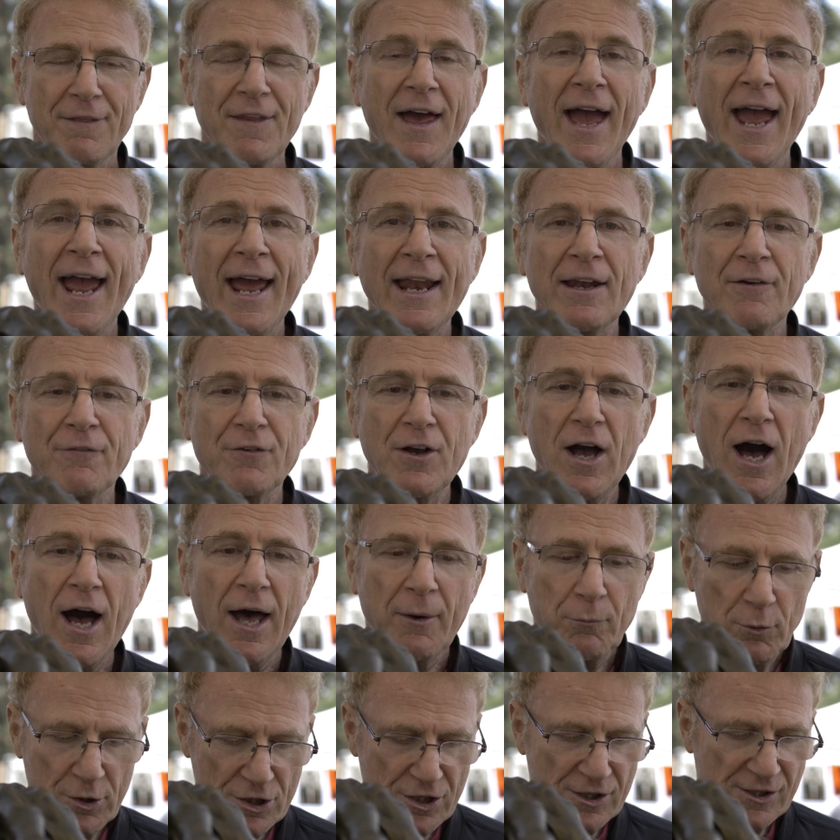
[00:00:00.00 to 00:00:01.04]
The Hand of
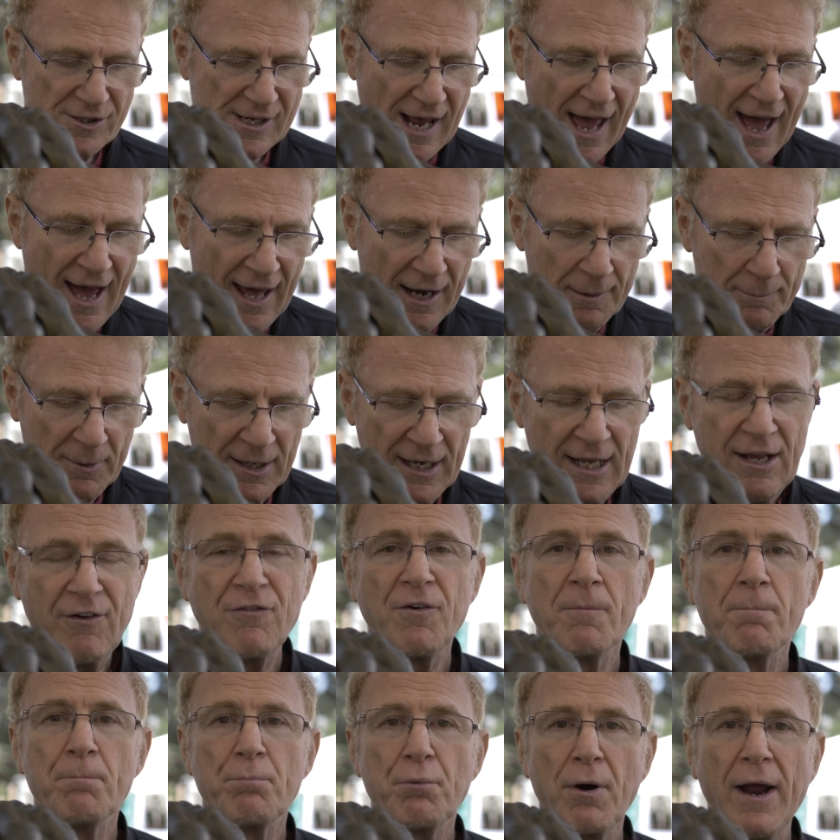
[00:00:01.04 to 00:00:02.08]
God, which is Adam and
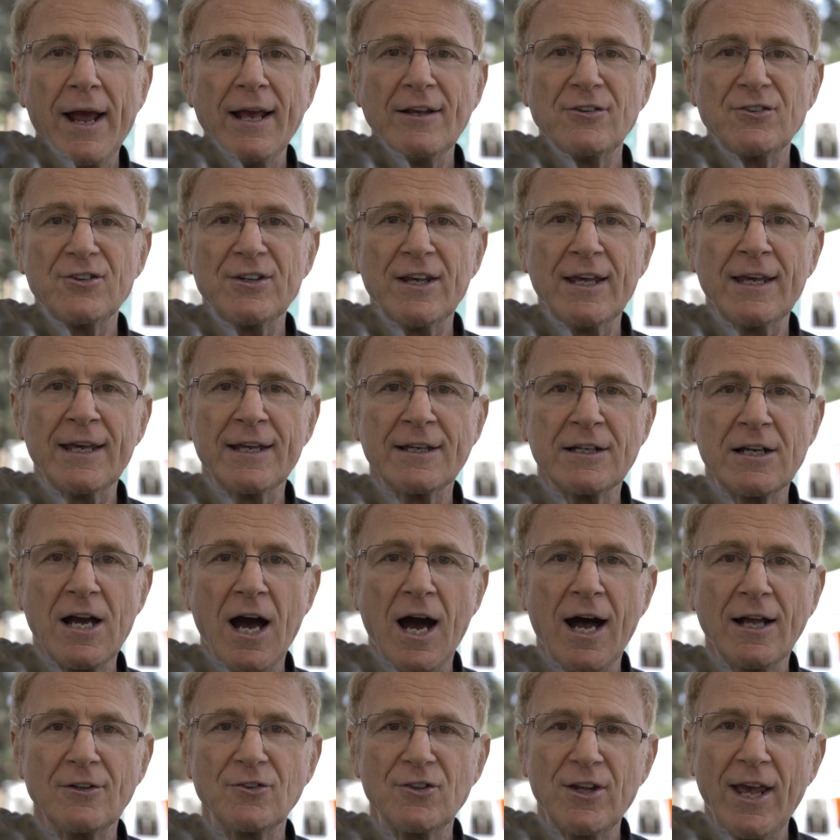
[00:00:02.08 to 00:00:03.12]
Eve embracing in
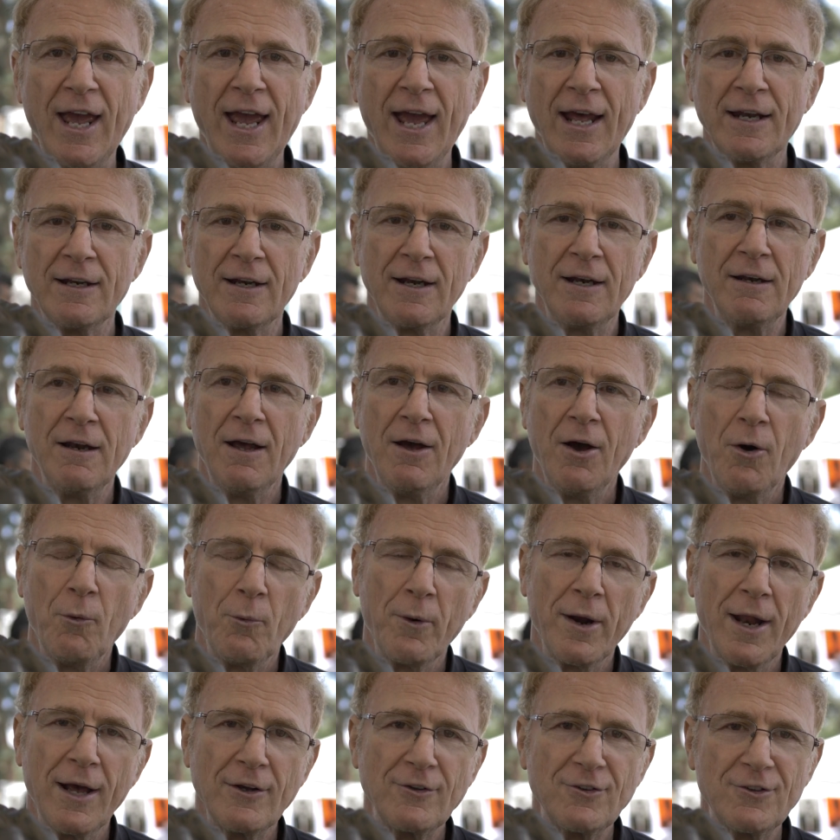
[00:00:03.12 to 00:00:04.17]
God's hand. And
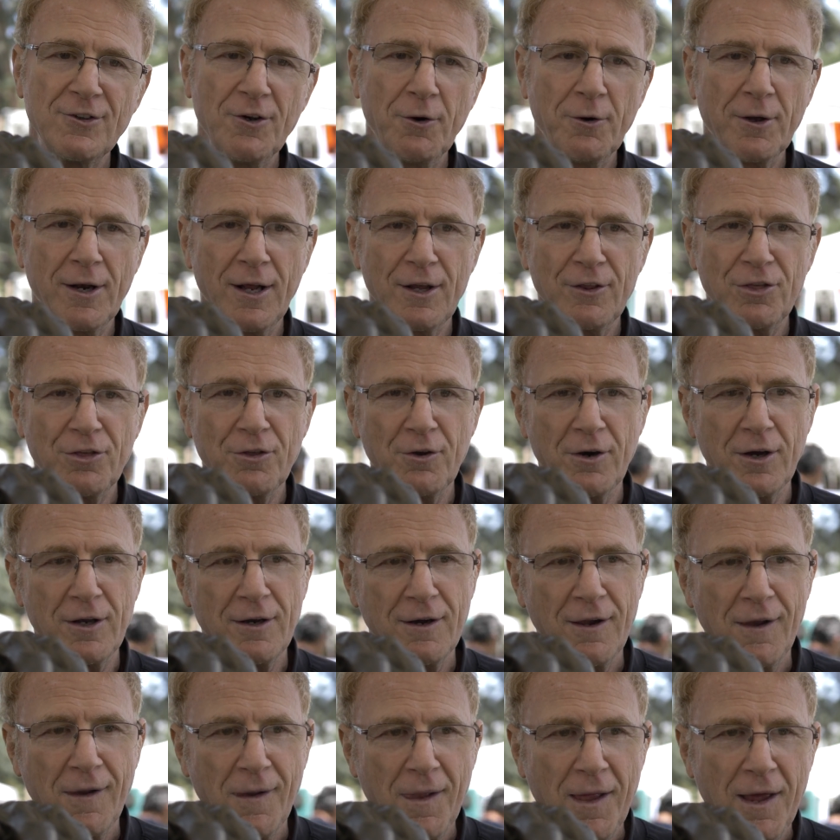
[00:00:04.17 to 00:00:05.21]
when I saw it, I thought,
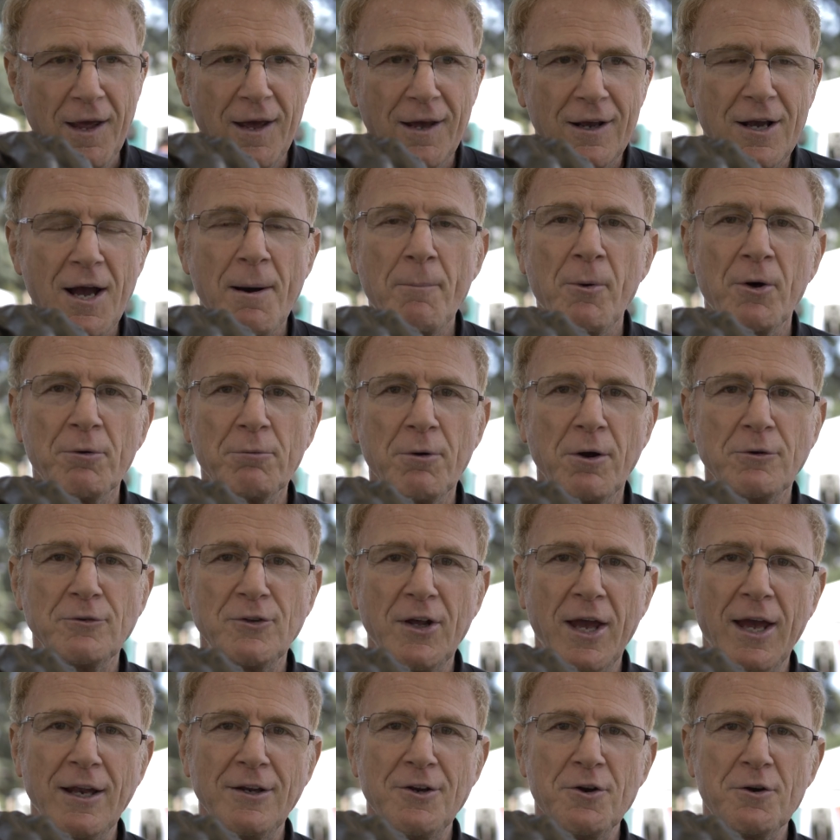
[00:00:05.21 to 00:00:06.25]
come on,
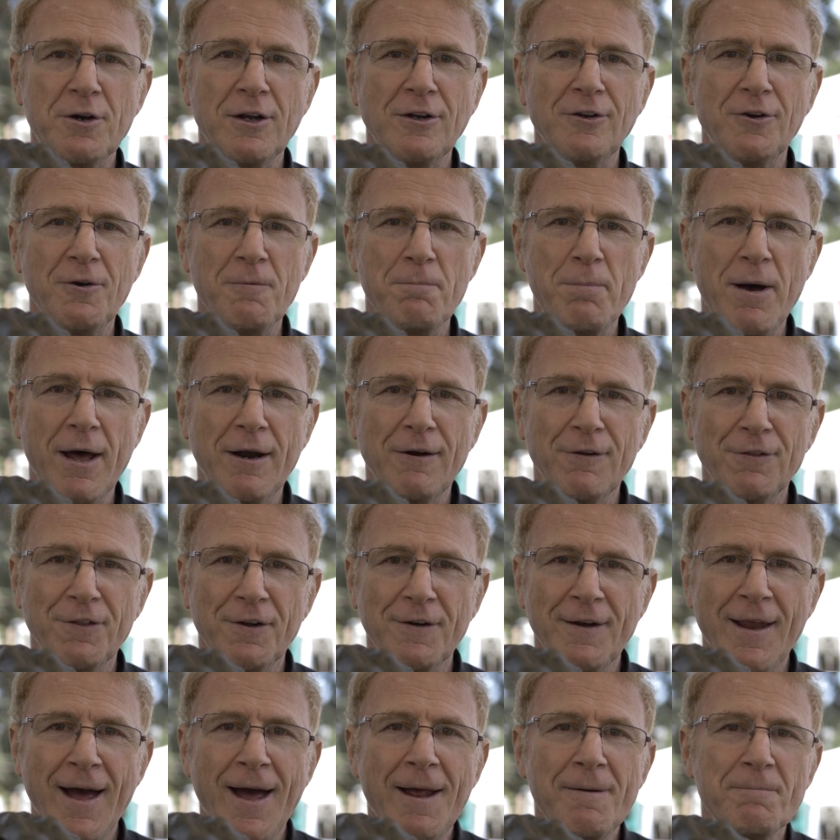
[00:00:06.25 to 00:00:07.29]
Rodin, you can do better
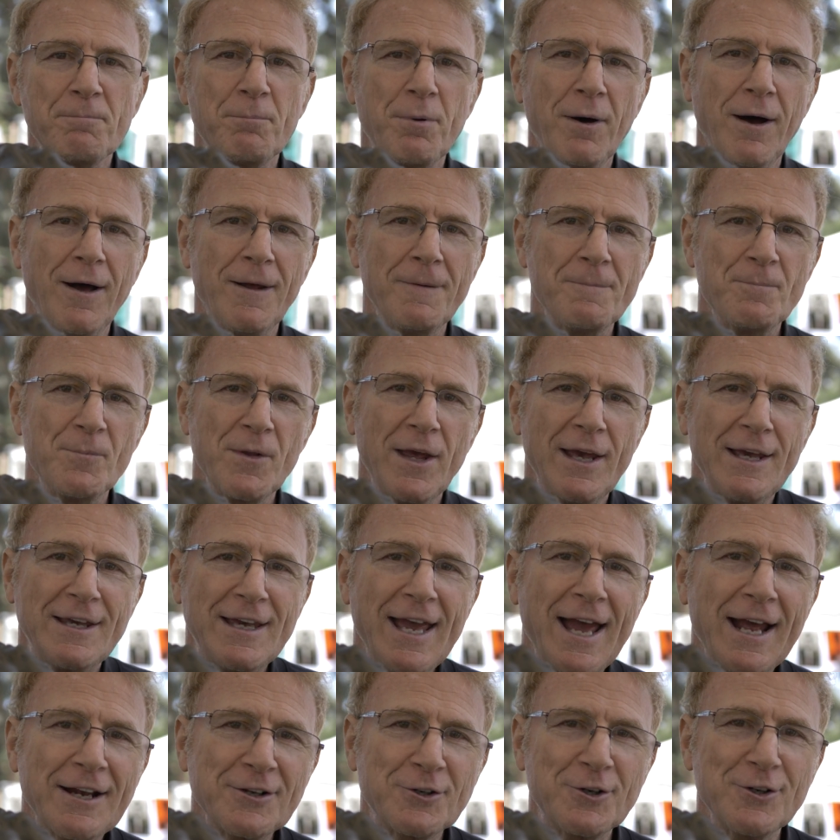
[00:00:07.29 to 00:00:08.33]
than that, but you
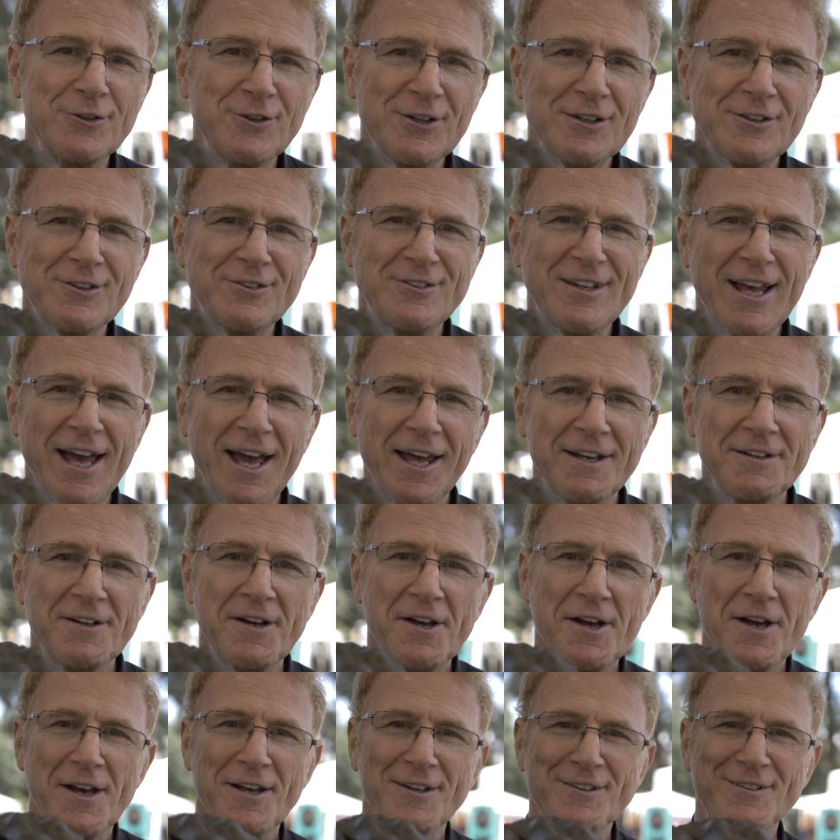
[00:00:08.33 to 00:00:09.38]
can't because he's dead.
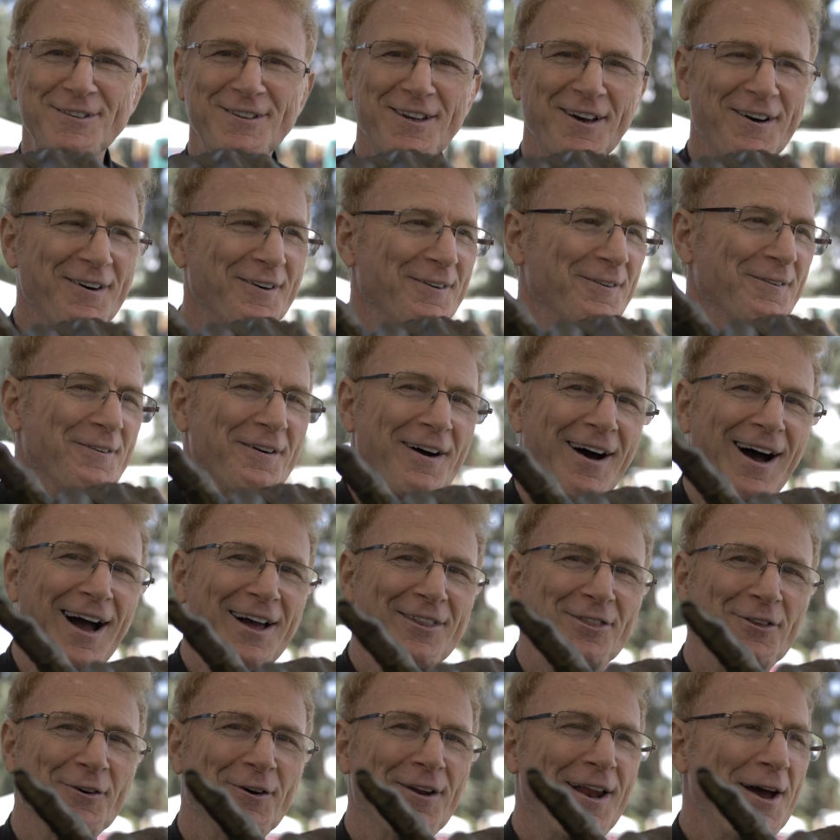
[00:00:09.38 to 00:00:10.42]
So I
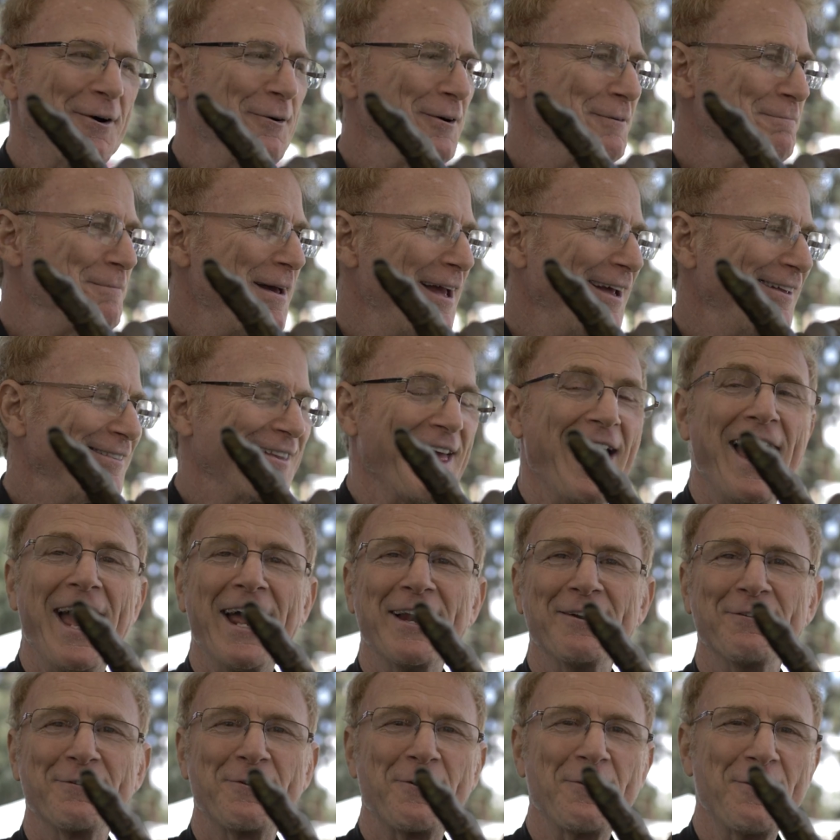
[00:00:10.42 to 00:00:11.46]
thought I would make The
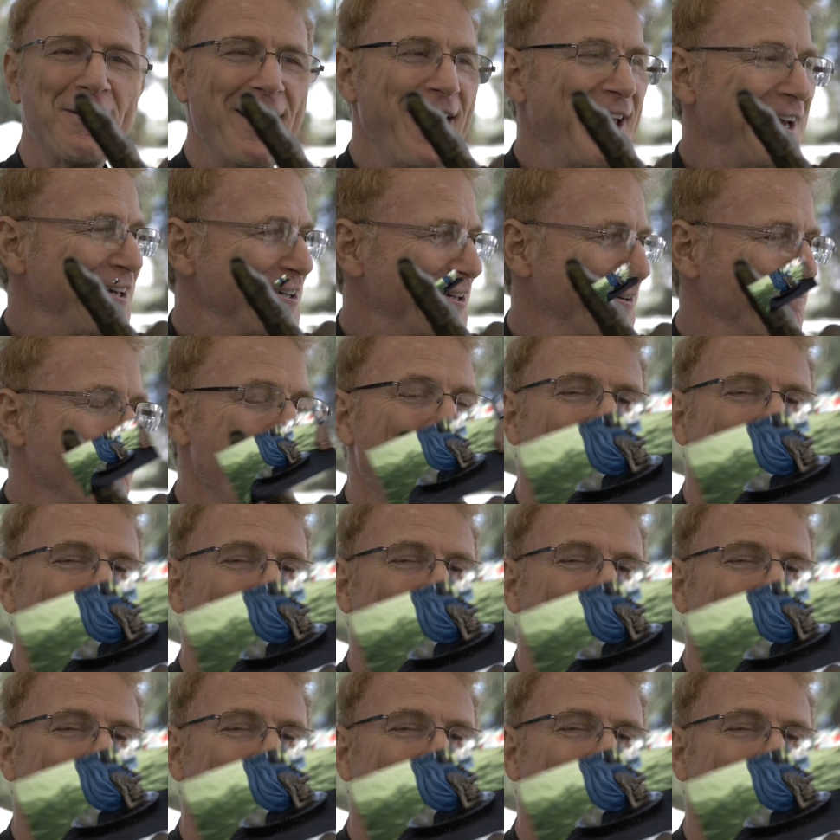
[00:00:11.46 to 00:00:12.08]
Hand of Creation.